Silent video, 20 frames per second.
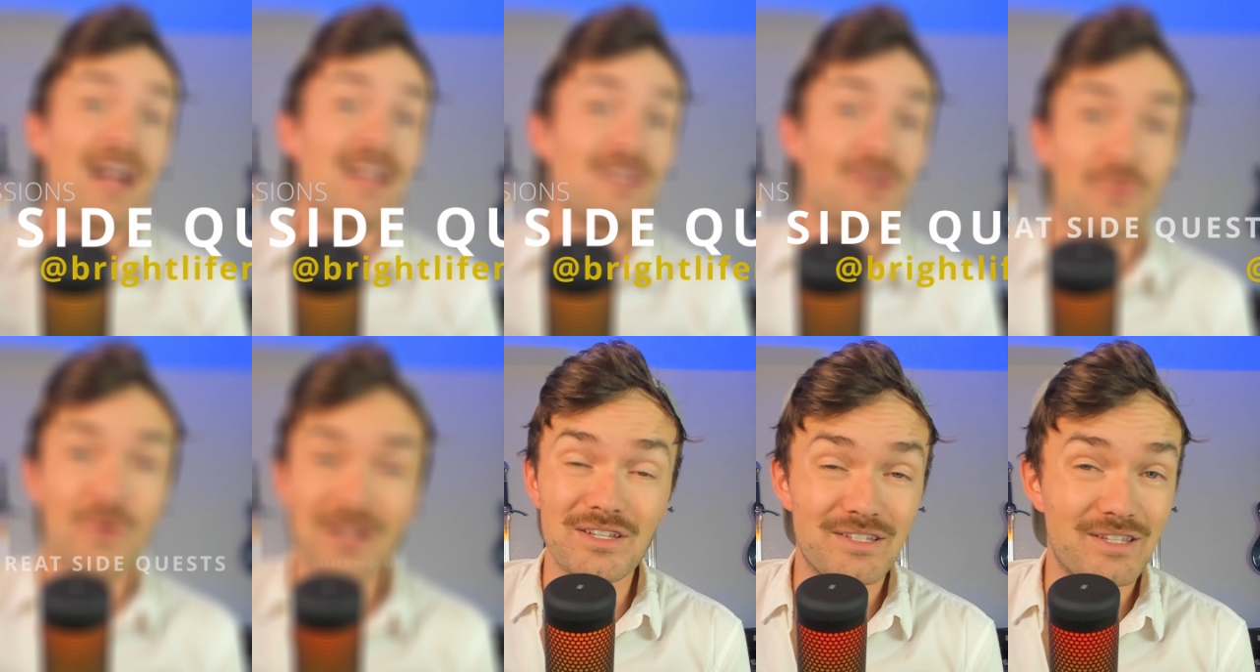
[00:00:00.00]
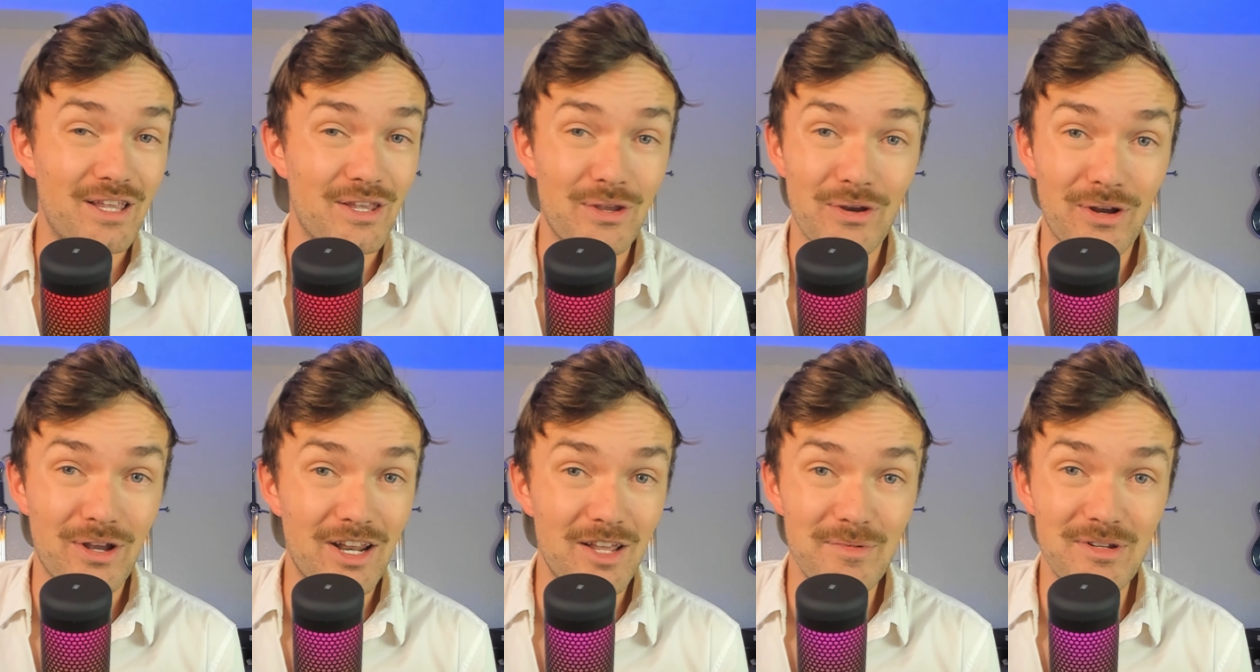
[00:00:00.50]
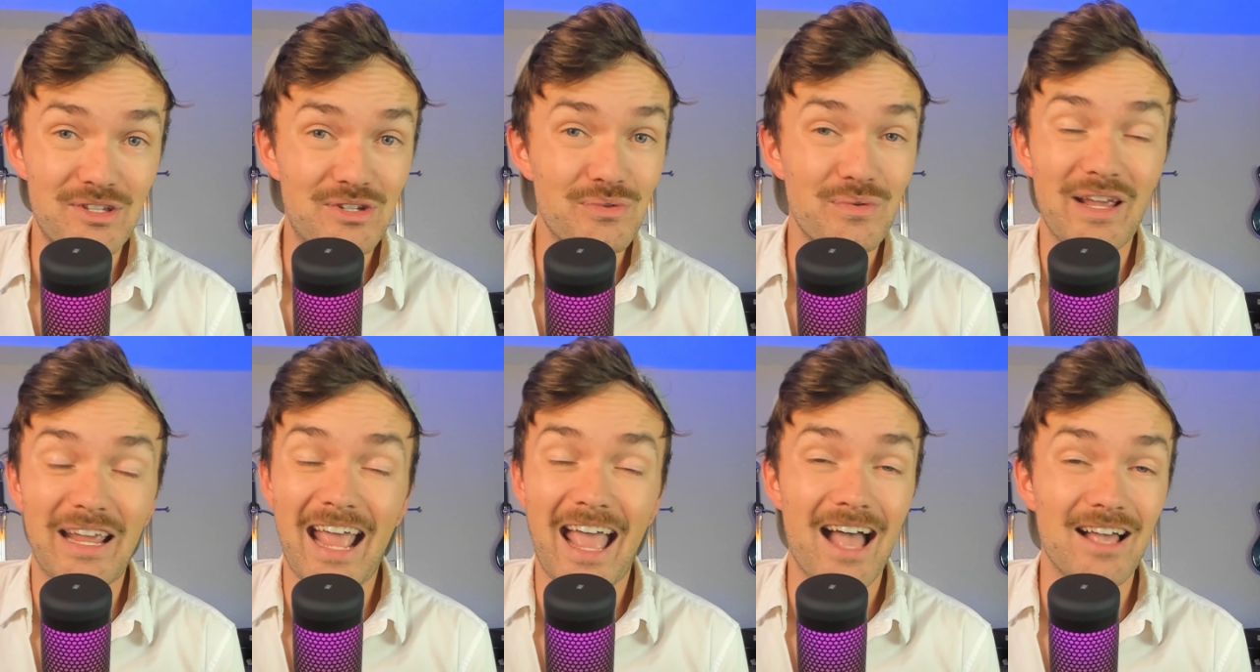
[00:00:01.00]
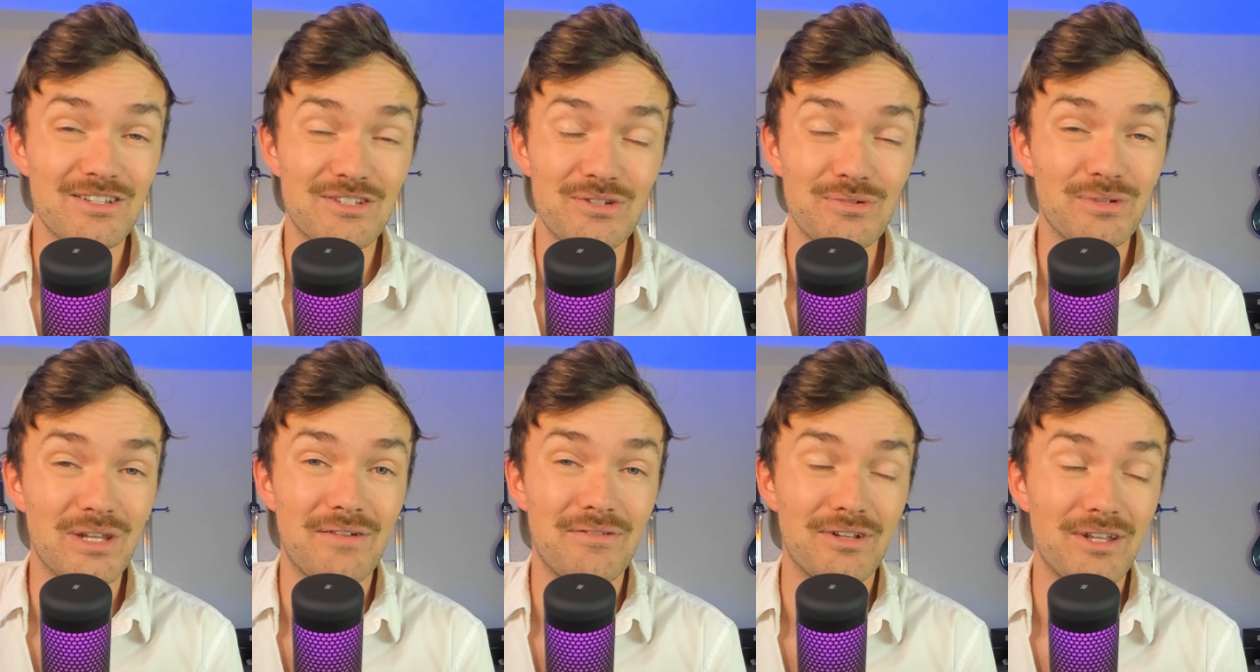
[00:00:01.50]
quests that you're going to be doing as you
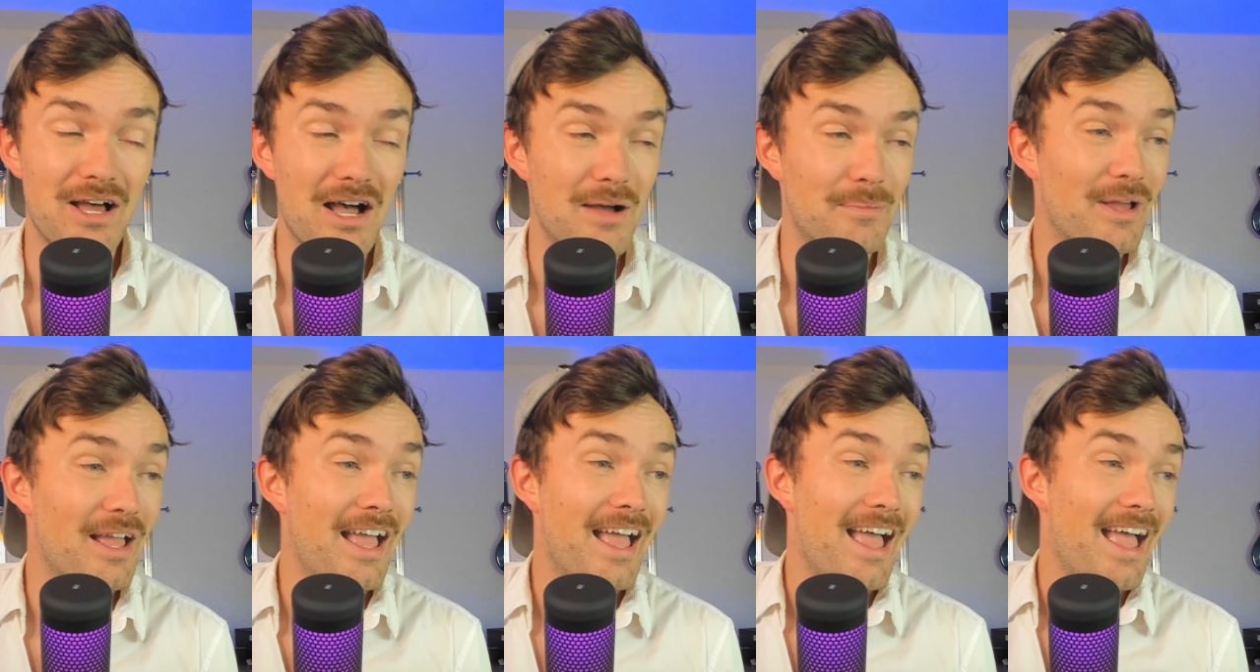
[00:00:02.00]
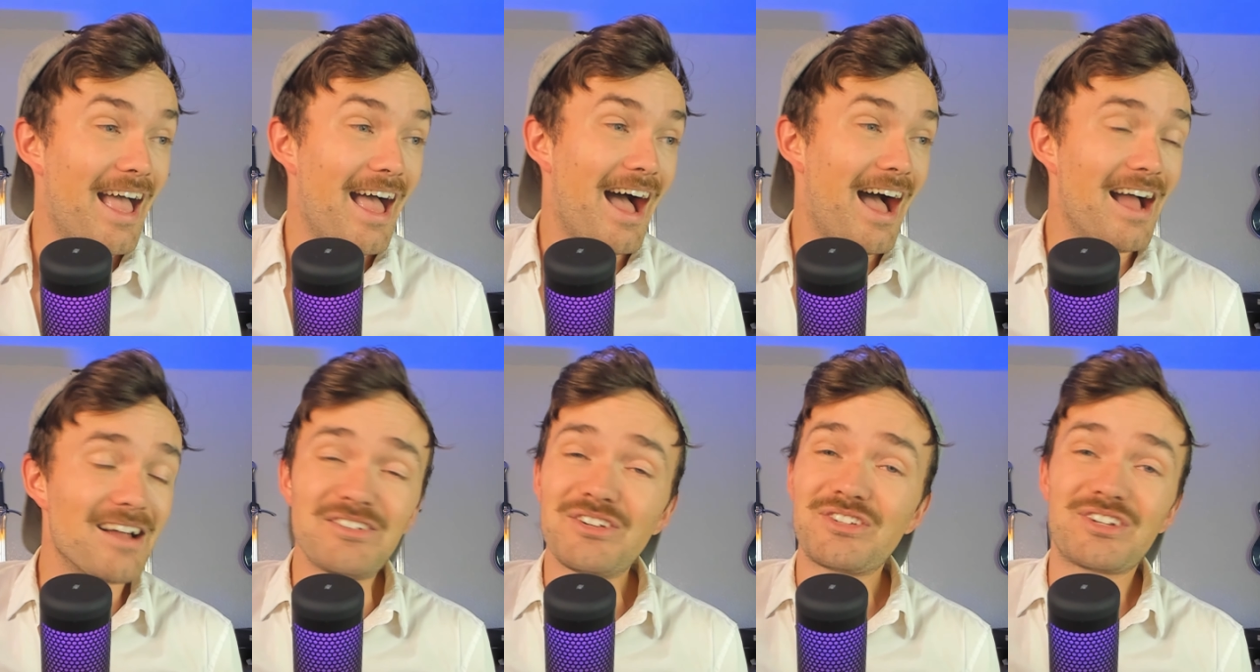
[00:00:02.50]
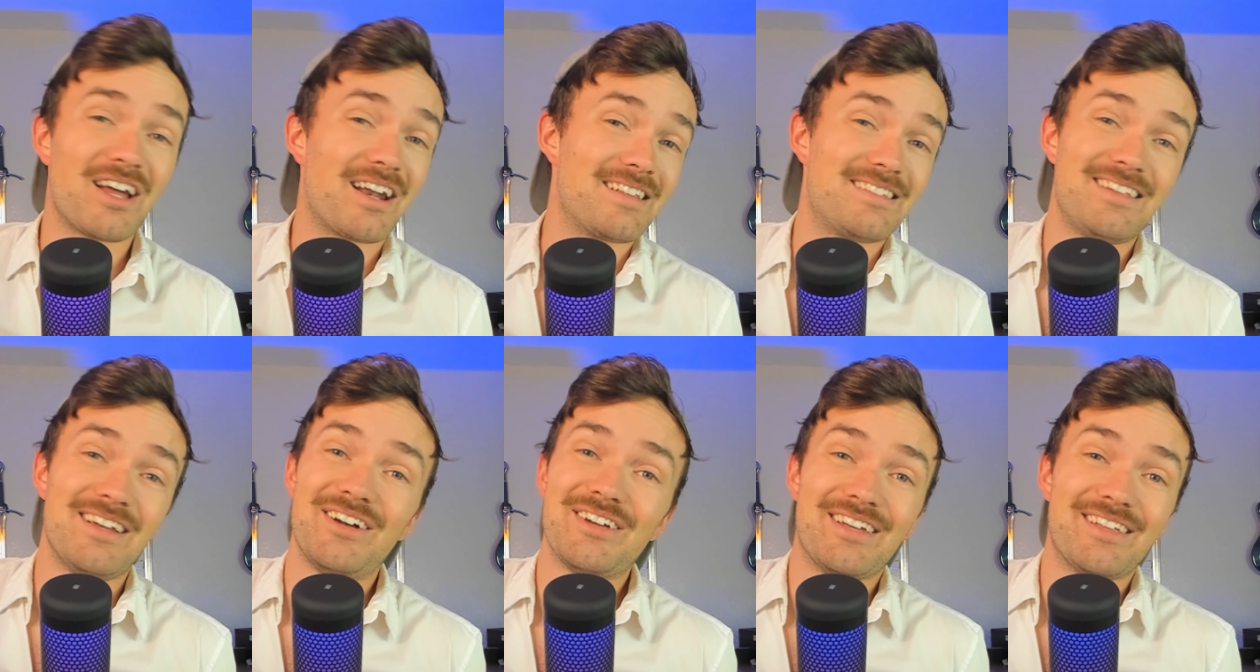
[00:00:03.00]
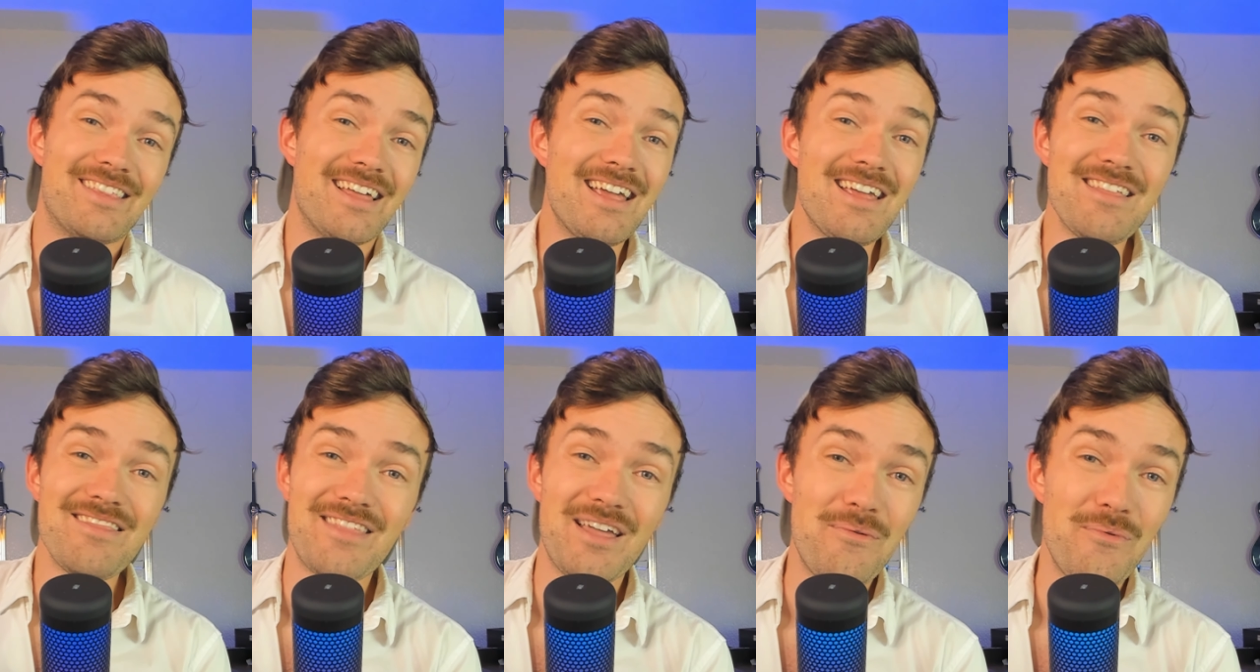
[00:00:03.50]
level up. I just got to tell you,
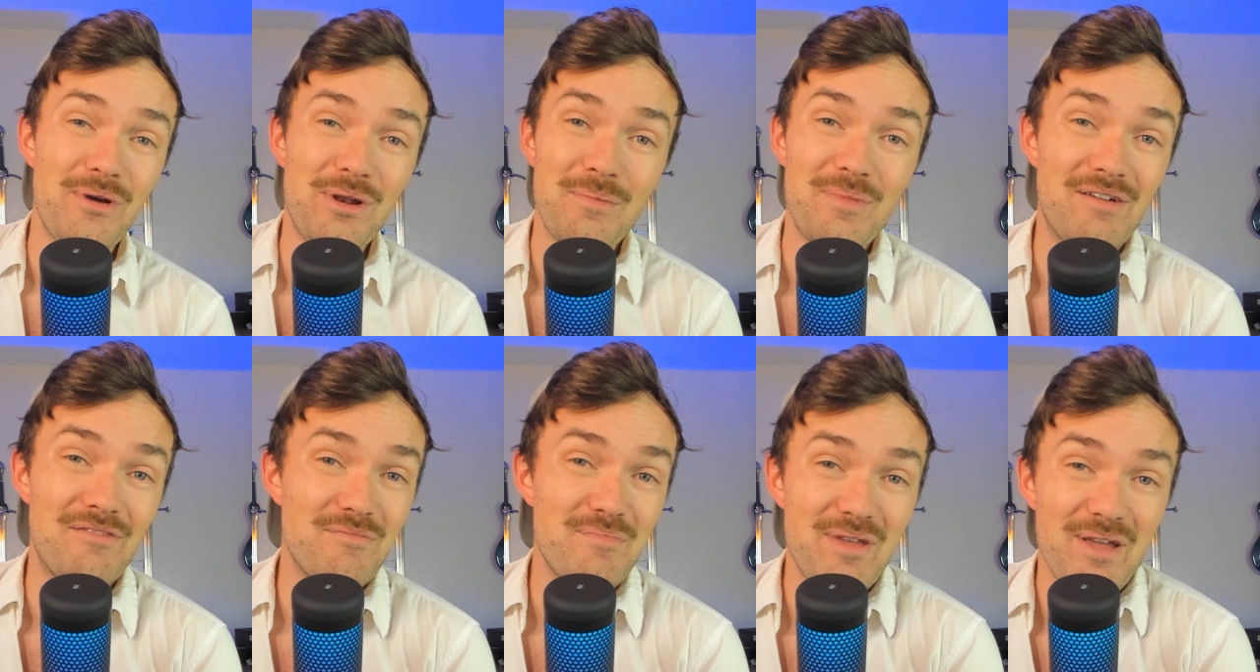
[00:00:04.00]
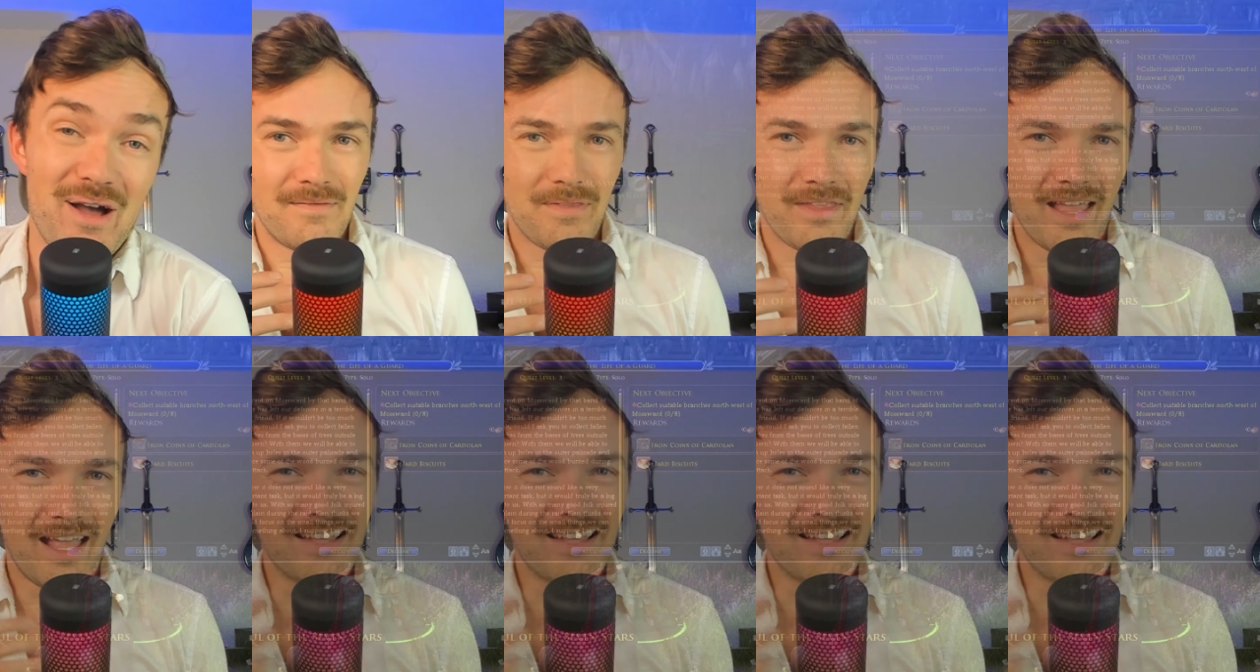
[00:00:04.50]
they went above and beyond. It's